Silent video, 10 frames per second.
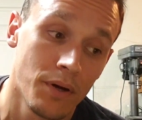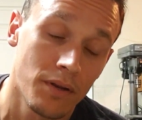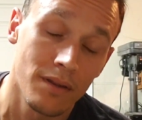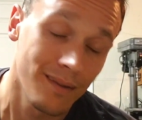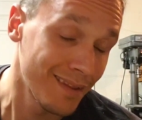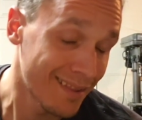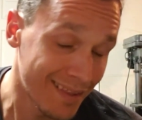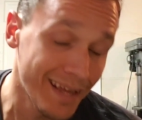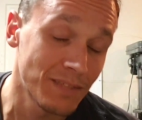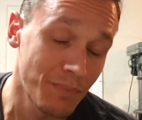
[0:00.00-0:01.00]
but
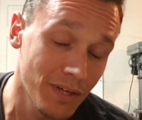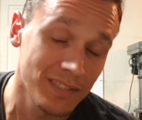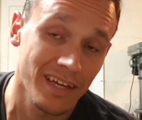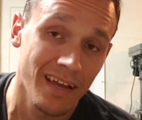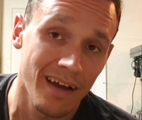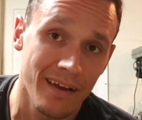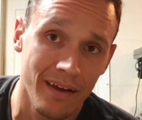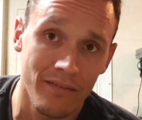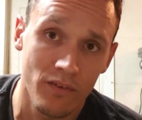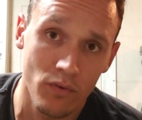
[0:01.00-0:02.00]
that's because I got it
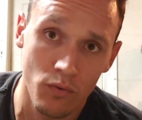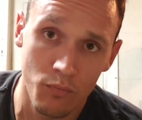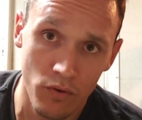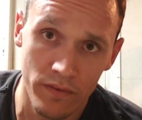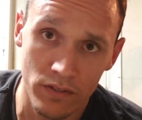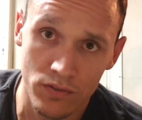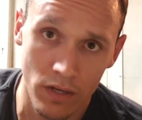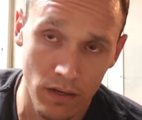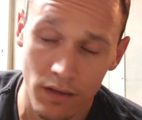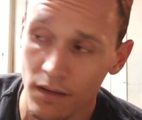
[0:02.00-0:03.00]
out of an old moving
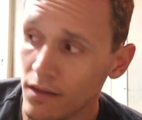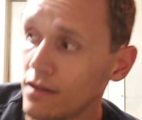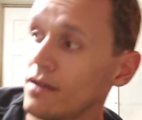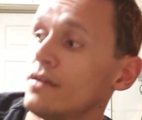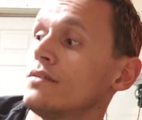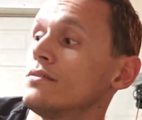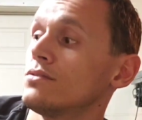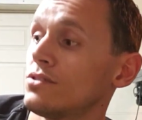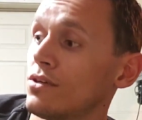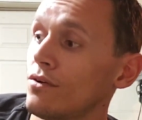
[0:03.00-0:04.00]
truck.
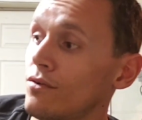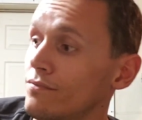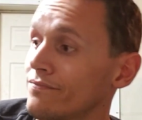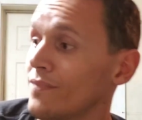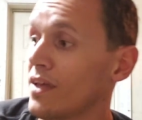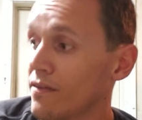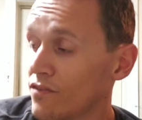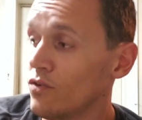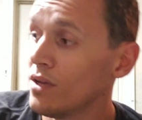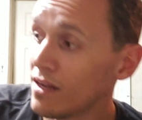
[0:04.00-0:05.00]
So
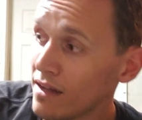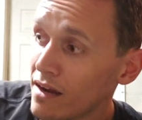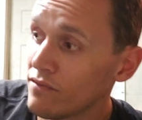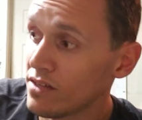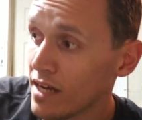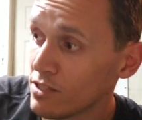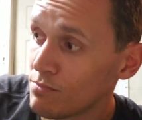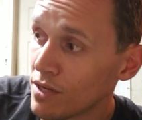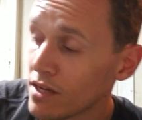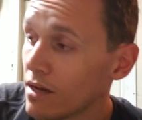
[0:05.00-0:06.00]
if you get it out of a Dodge
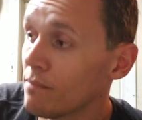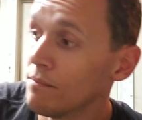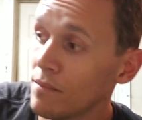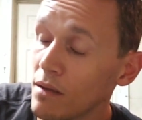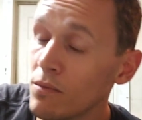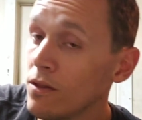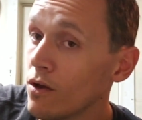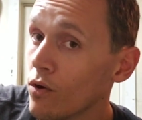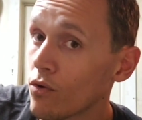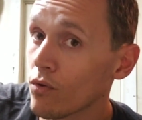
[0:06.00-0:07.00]
pickup, maybe
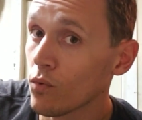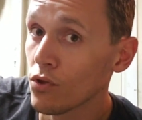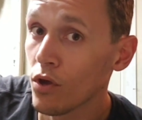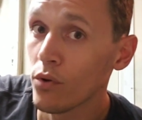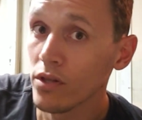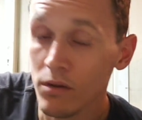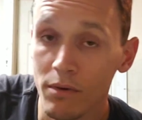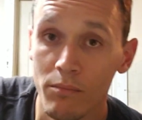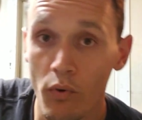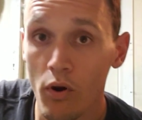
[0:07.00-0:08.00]
the owner will know a little
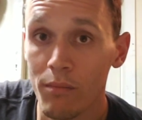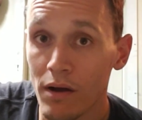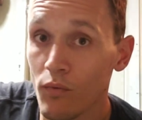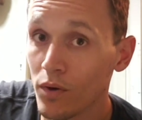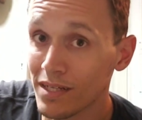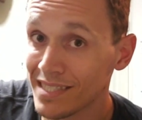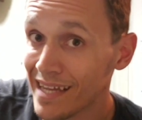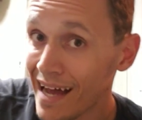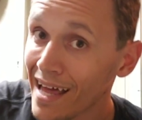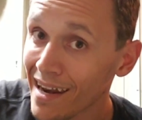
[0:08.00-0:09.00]
bit more about what he's
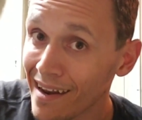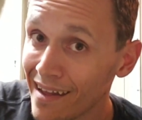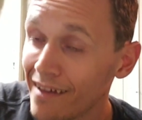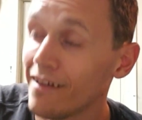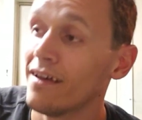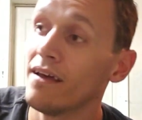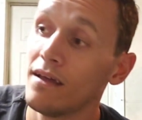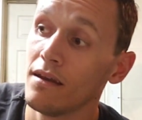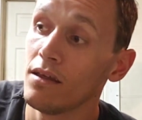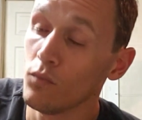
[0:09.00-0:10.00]
got
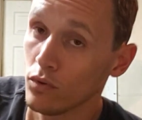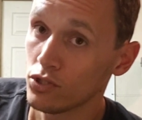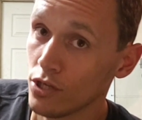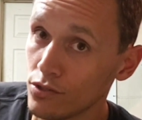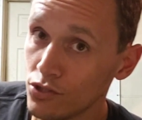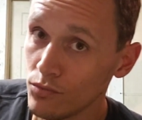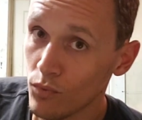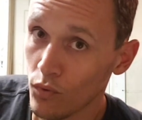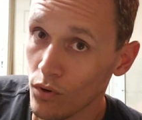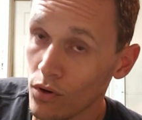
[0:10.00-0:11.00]
and he will charge you
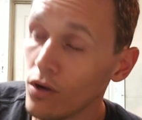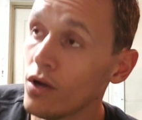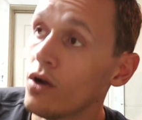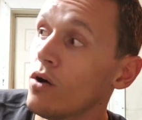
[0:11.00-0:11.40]
more,